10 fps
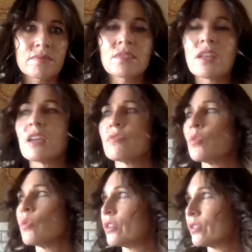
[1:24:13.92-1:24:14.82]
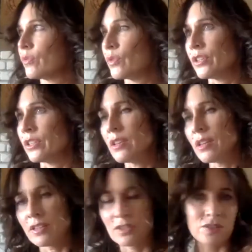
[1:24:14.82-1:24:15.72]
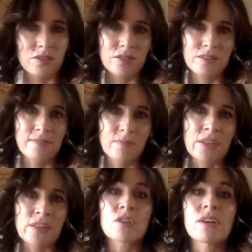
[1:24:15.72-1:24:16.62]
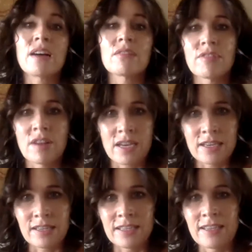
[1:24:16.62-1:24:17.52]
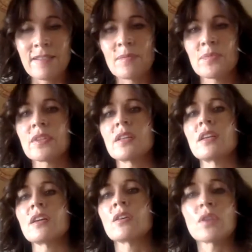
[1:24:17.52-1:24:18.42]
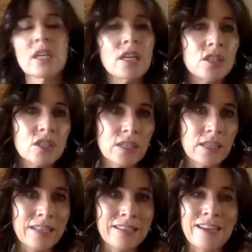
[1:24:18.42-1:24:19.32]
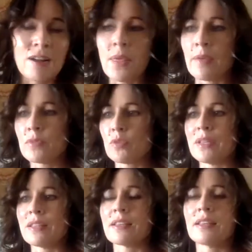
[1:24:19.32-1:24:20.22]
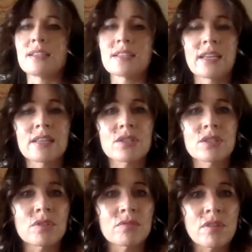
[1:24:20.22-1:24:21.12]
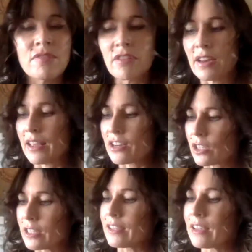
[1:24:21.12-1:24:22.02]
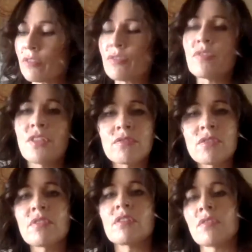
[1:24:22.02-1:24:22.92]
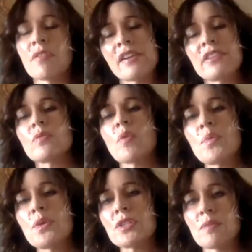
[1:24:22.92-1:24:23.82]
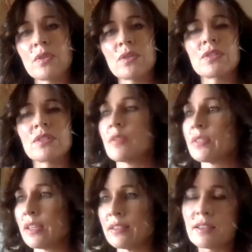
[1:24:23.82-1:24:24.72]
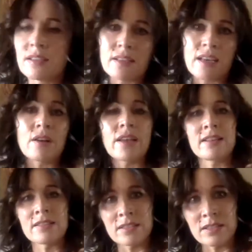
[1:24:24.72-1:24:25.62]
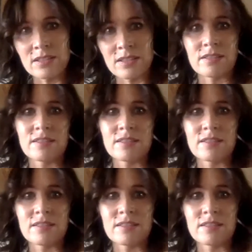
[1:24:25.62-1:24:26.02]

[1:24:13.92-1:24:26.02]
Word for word: they fought for years, and the Crown finally agreed to allow them to be the caretakers of the river and actually give the river rights of a person because they were saying, This is our ancestor.